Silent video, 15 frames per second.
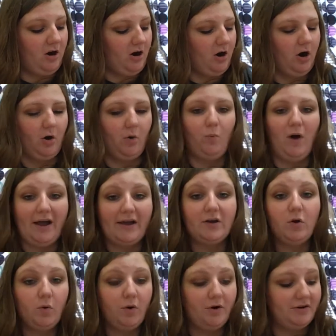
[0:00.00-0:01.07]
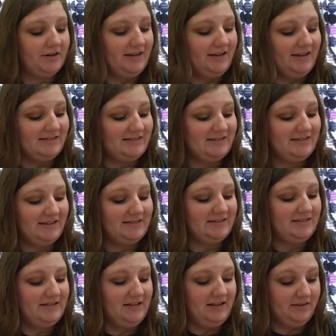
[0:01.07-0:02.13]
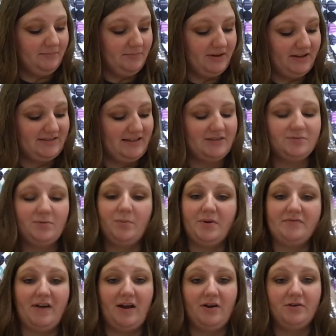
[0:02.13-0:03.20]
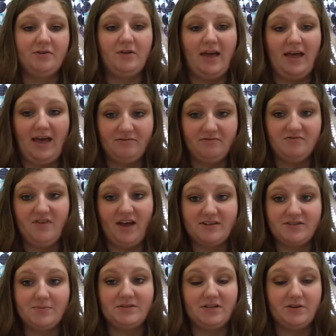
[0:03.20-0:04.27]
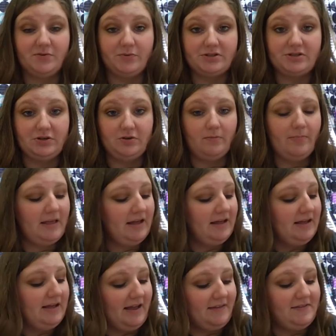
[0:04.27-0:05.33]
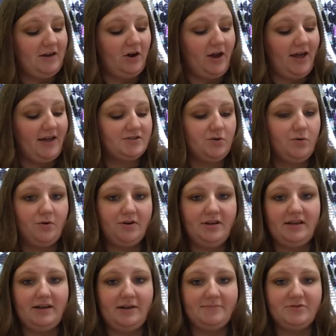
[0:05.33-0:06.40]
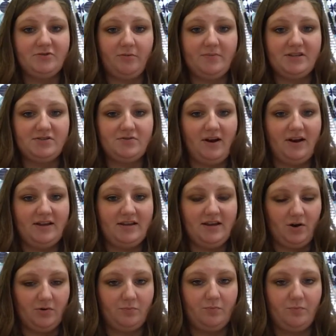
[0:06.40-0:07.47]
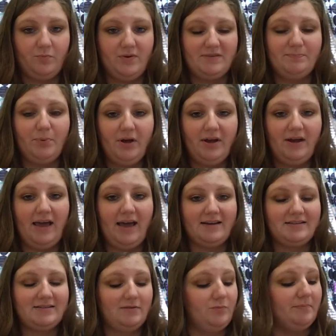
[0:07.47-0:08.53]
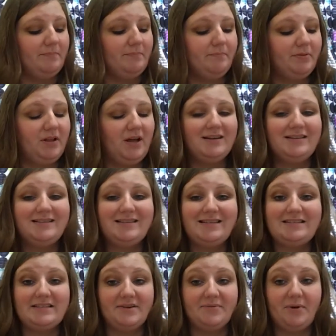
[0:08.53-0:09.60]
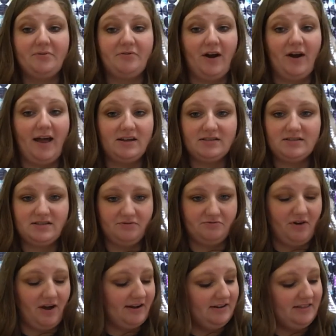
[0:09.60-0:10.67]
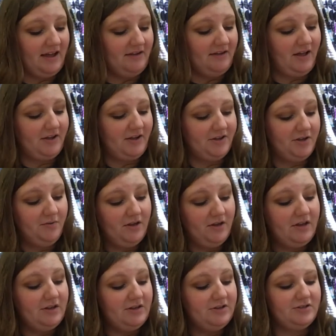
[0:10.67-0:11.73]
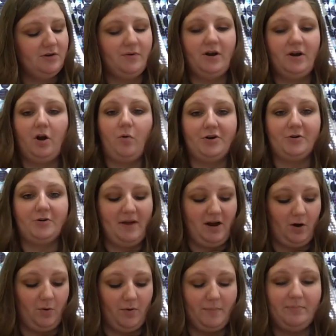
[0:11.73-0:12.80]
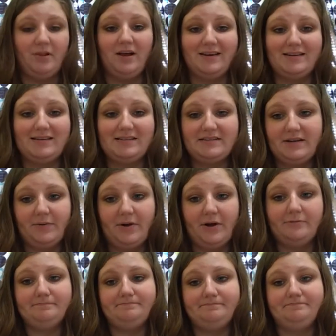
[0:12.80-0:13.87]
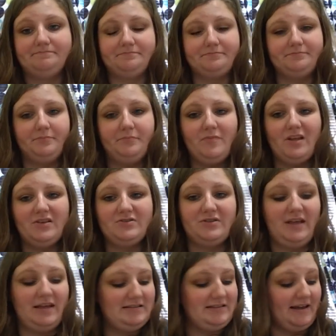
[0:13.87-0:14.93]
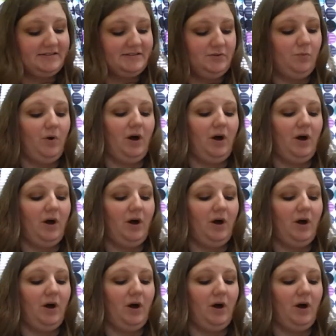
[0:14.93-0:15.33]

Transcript: y-coordinate is 16 because that's what we found f of x was equal to. And then our x-coordinate comes from this right here. We plugged in 0 for x to find that value. So in our ordered pair, we plug in a 0. So that's x and y